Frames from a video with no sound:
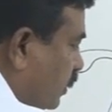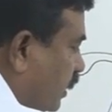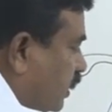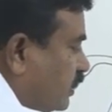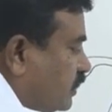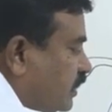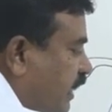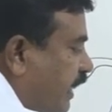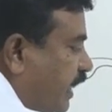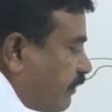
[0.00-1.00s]
the
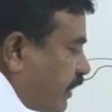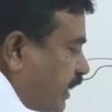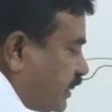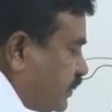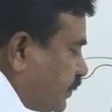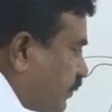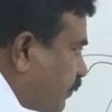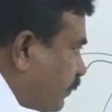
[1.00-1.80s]
three cavities: